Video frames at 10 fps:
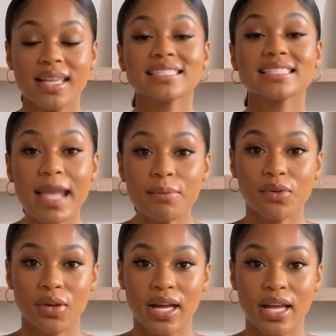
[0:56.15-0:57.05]
Step
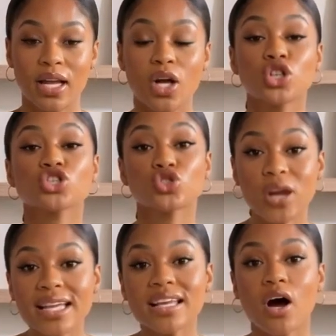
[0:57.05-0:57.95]
3,
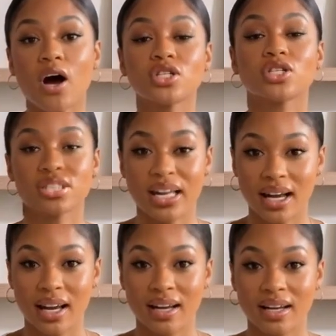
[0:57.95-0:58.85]
train it on your
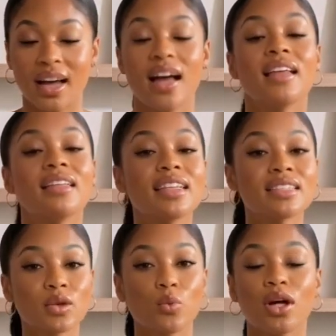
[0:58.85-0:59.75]
data. This
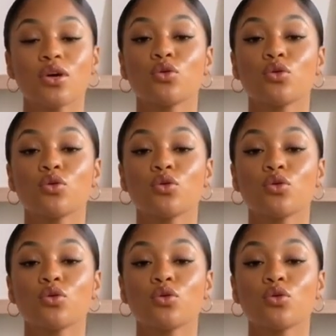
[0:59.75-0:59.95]
is where